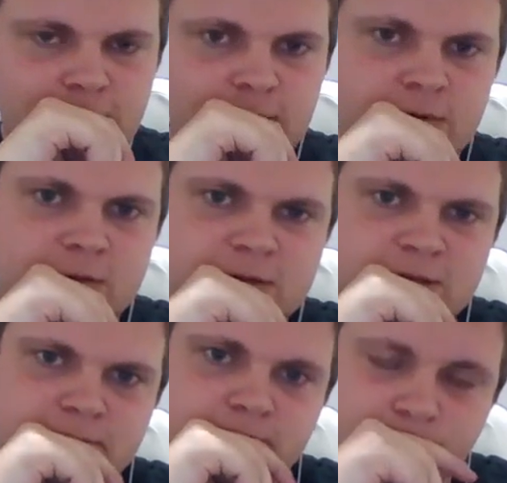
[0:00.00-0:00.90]

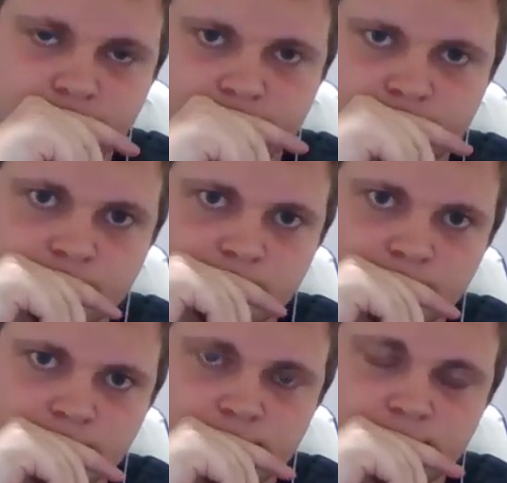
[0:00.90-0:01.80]

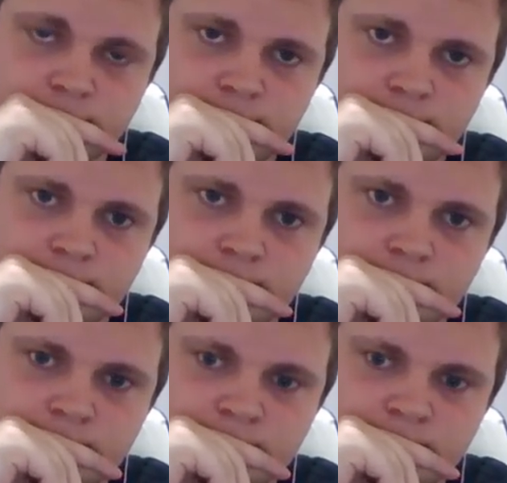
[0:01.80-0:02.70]

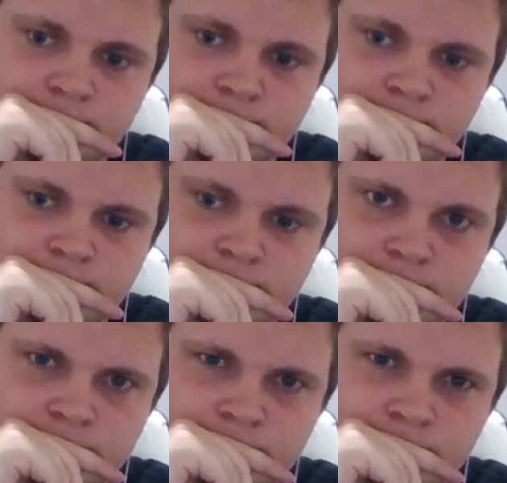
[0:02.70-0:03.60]

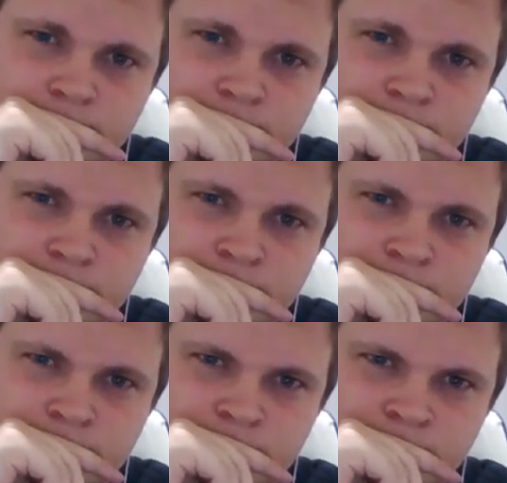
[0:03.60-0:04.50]

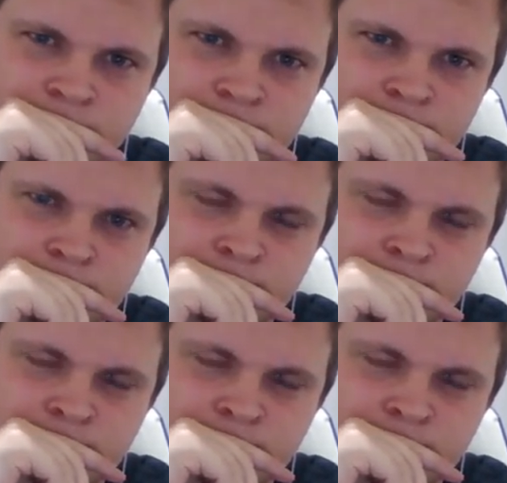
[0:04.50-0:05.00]
[no speech]